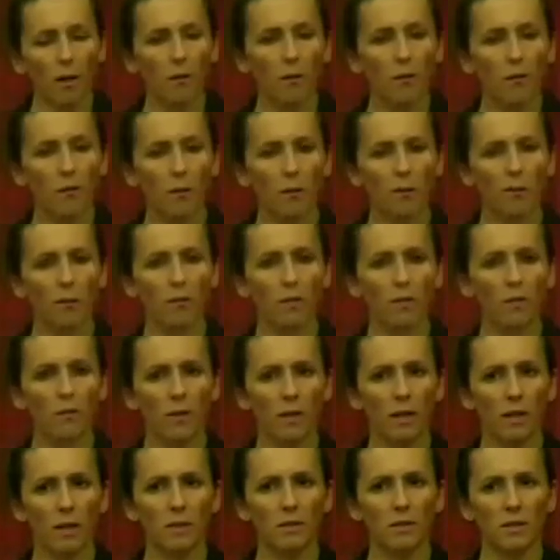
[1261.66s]
form of
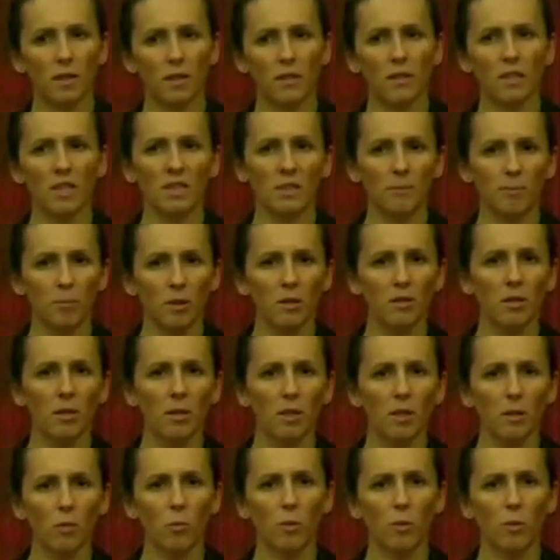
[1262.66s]
surveillance that's explicitly